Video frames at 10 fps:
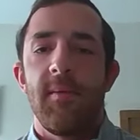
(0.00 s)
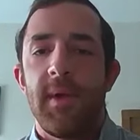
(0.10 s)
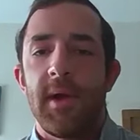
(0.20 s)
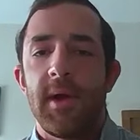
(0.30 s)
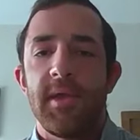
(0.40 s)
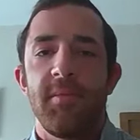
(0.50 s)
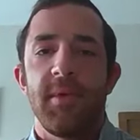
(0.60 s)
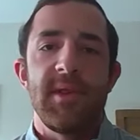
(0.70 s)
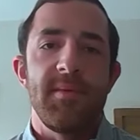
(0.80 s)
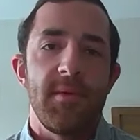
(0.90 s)
where the
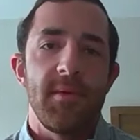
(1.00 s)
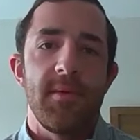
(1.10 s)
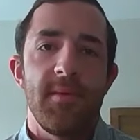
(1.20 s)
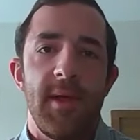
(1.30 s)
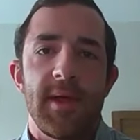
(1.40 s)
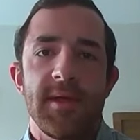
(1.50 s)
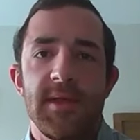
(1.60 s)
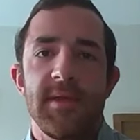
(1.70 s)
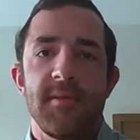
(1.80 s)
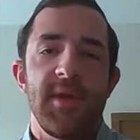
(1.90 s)
principal has
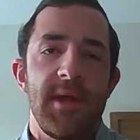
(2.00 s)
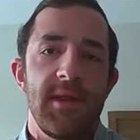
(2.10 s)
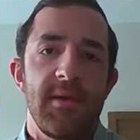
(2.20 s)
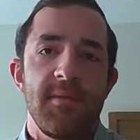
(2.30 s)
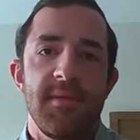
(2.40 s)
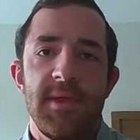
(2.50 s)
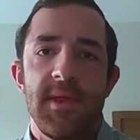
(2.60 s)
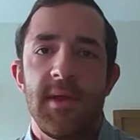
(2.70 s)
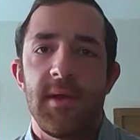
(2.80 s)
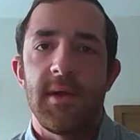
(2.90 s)
these objectives
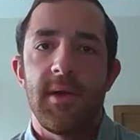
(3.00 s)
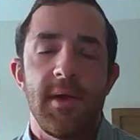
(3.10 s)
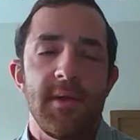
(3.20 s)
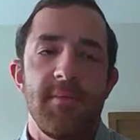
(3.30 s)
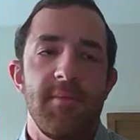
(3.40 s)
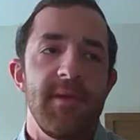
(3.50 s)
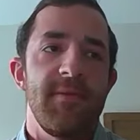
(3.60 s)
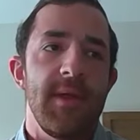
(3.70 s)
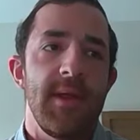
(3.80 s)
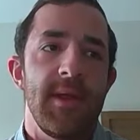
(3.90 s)
that are going to
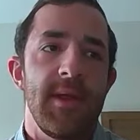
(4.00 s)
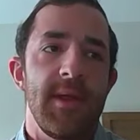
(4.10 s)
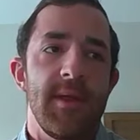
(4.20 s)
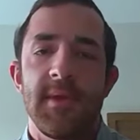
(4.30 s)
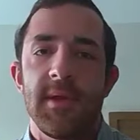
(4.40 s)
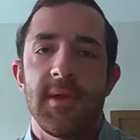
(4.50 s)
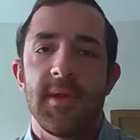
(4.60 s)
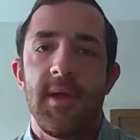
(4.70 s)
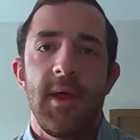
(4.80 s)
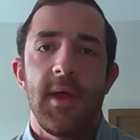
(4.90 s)
benefit him
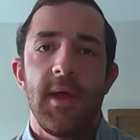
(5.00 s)
and